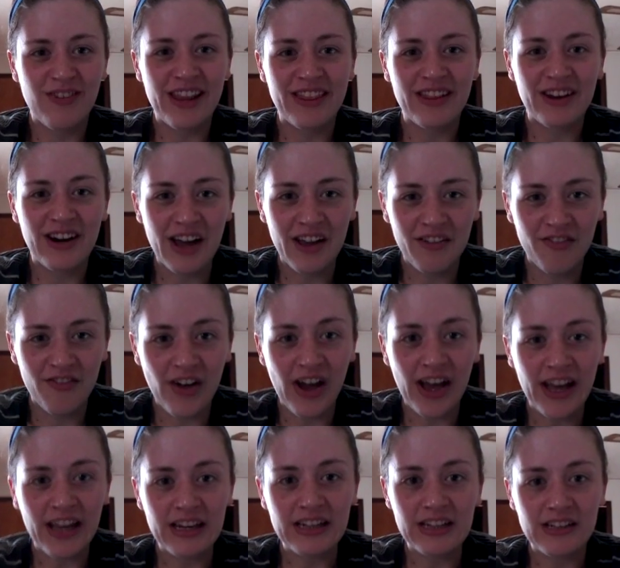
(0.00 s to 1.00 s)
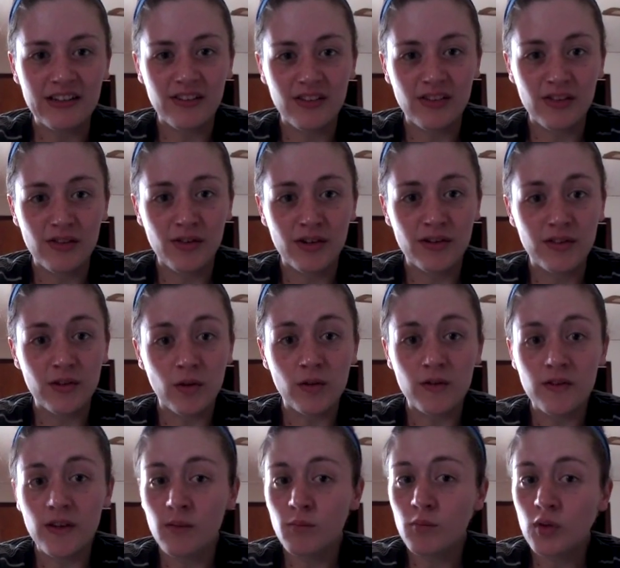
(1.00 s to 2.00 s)
whether I find the
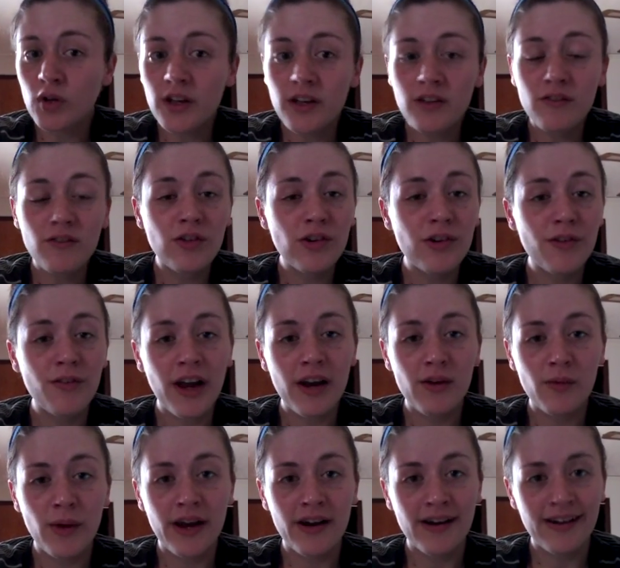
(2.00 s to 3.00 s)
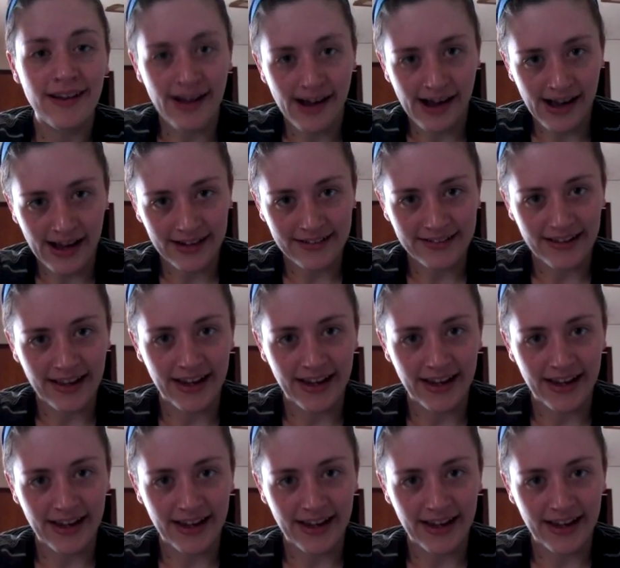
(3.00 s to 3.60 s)
results I'm looking for right away or not.